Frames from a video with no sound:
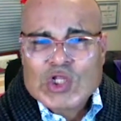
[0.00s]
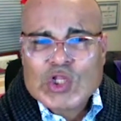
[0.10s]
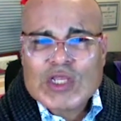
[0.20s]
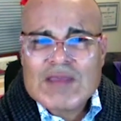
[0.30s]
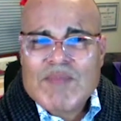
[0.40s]

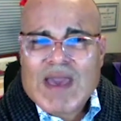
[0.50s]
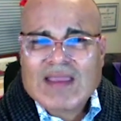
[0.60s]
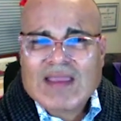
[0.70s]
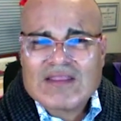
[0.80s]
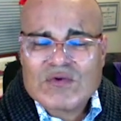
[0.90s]
Looking
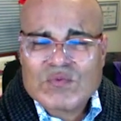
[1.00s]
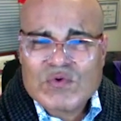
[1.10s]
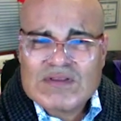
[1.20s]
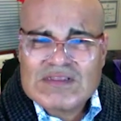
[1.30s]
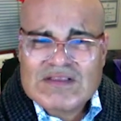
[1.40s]
back at the
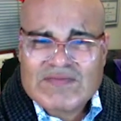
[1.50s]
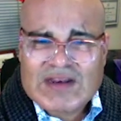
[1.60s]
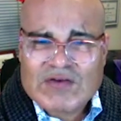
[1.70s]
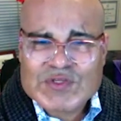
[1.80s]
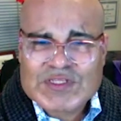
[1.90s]
ruins of
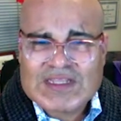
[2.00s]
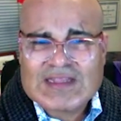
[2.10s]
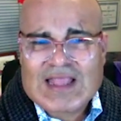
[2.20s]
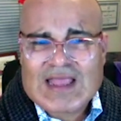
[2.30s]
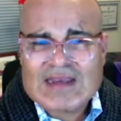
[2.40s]

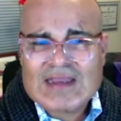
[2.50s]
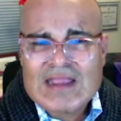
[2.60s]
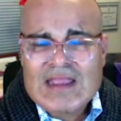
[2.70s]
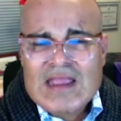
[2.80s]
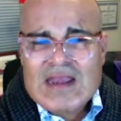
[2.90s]
Tenochtitlan,
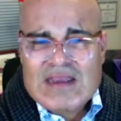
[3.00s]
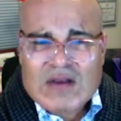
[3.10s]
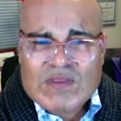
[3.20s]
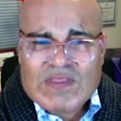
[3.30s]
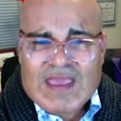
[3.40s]

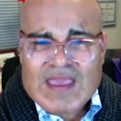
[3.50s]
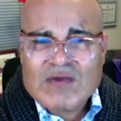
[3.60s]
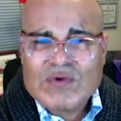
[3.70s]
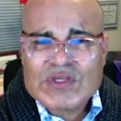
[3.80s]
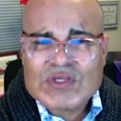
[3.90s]
not with
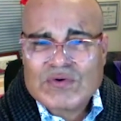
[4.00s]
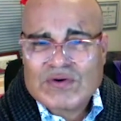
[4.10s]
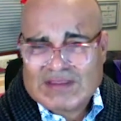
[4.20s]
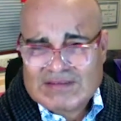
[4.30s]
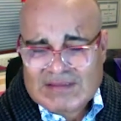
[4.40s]
anguish
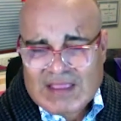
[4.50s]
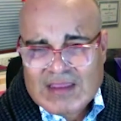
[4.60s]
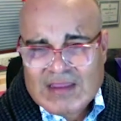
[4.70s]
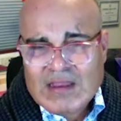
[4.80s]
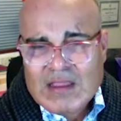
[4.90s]
or
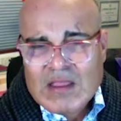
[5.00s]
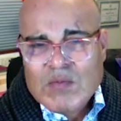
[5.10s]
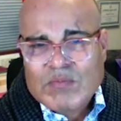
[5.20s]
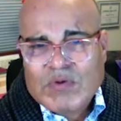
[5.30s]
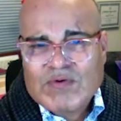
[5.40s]
disdain,
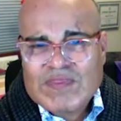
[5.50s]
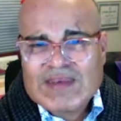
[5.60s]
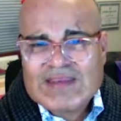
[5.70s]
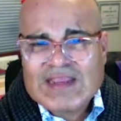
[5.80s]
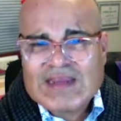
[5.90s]
but with a
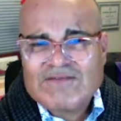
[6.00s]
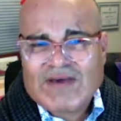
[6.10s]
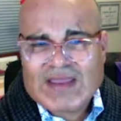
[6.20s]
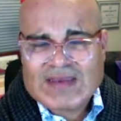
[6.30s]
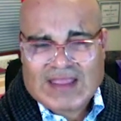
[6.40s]

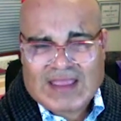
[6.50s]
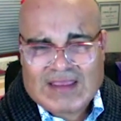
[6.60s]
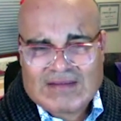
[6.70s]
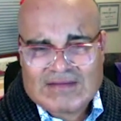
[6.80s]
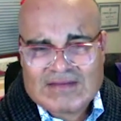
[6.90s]
dignified
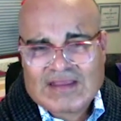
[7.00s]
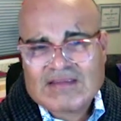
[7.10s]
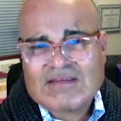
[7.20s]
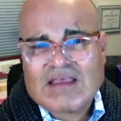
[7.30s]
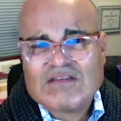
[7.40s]
gaze that
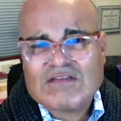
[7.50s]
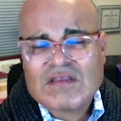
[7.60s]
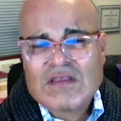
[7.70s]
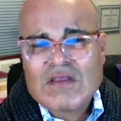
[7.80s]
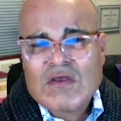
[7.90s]
says,
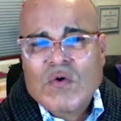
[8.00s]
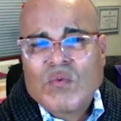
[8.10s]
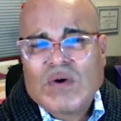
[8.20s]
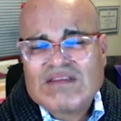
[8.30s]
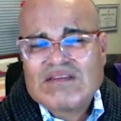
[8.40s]

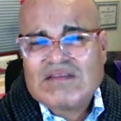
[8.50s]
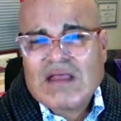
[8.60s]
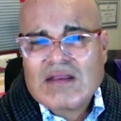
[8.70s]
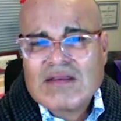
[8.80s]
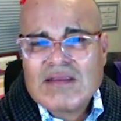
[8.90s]
what is
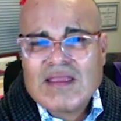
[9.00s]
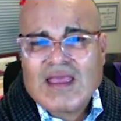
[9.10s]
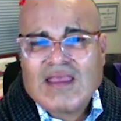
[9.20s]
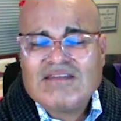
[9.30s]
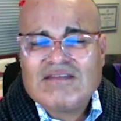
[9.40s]
done
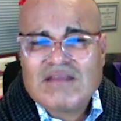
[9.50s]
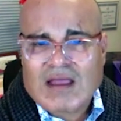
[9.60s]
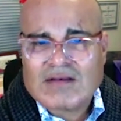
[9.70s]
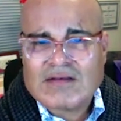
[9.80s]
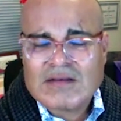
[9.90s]
is
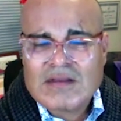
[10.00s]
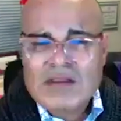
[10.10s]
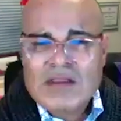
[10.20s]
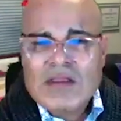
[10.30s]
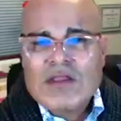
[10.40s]
done.
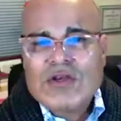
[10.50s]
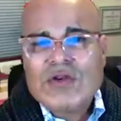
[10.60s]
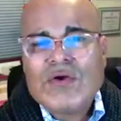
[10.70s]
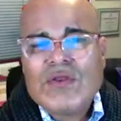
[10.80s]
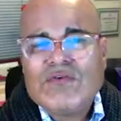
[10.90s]

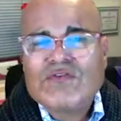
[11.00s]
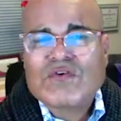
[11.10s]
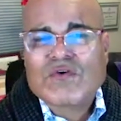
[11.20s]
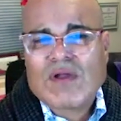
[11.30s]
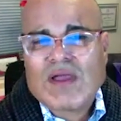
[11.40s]
No use
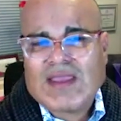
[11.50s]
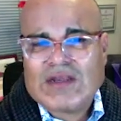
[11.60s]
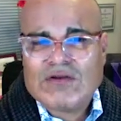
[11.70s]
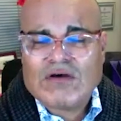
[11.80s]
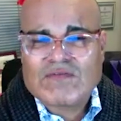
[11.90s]

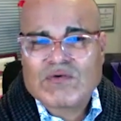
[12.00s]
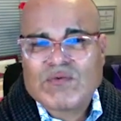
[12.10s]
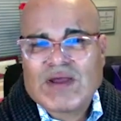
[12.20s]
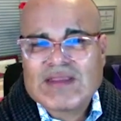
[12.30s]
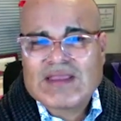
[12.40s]
crying over
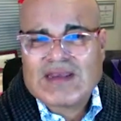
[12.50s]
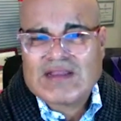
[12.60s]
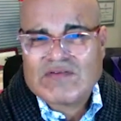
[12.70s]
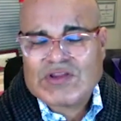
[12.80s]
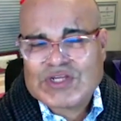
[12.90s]
what can
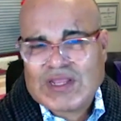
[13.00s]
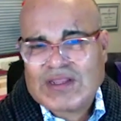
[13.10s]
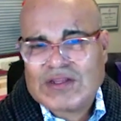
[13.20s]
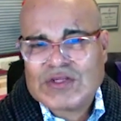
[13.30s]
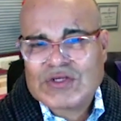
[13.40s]
never
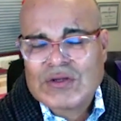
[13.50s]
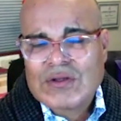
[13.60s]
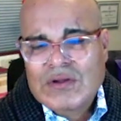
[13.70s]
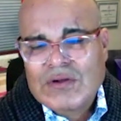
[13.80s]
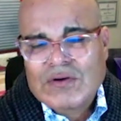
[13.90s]
change
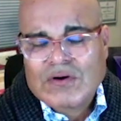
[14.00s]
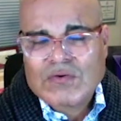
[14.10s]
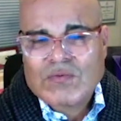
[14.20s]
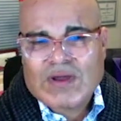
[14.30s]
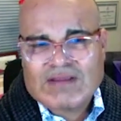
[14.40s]

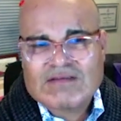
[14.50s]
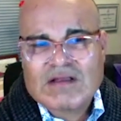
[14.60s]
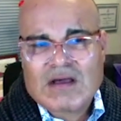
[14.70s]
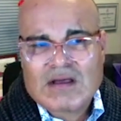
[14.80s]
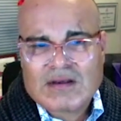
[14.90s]
or what is
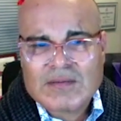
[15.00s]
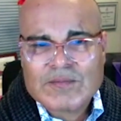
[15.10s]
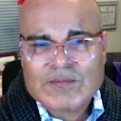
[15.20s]
gone.